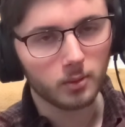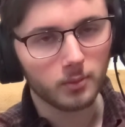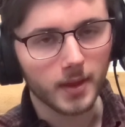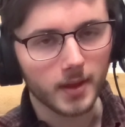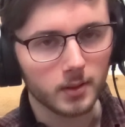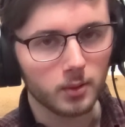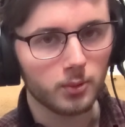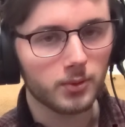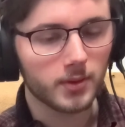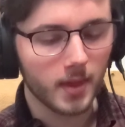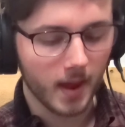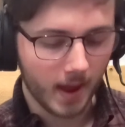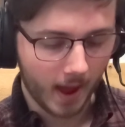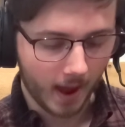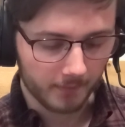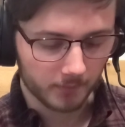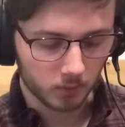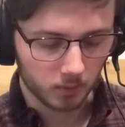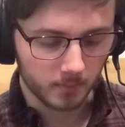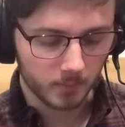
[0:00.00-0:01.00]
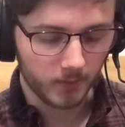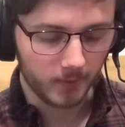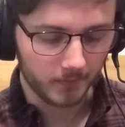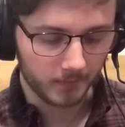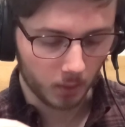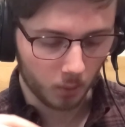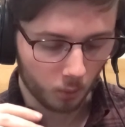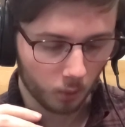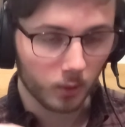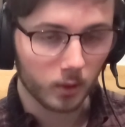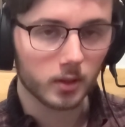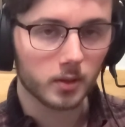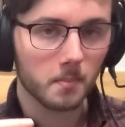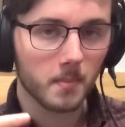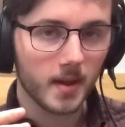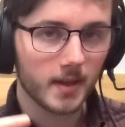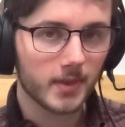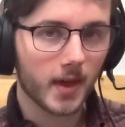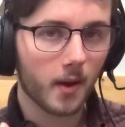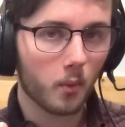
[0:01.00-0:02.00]
that they have to remove in order to
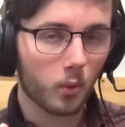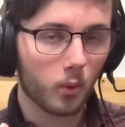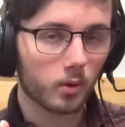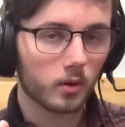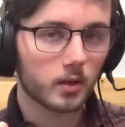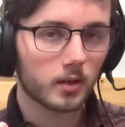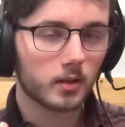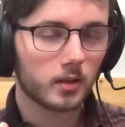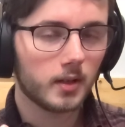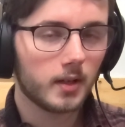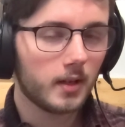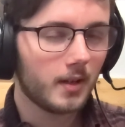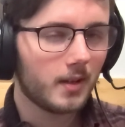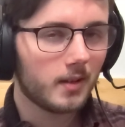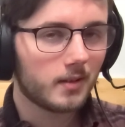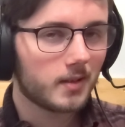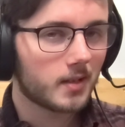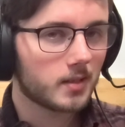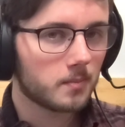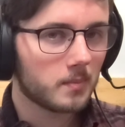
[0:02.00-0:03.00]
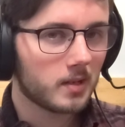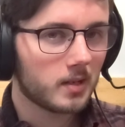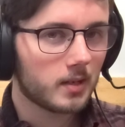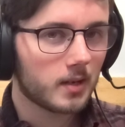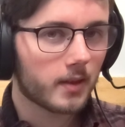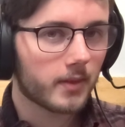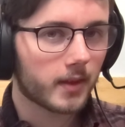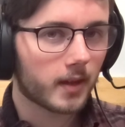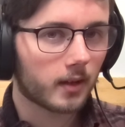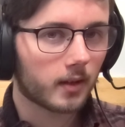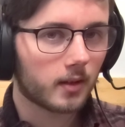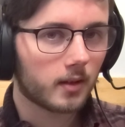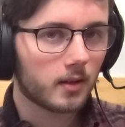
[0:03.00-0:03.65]
make that work doesn't mean nothing.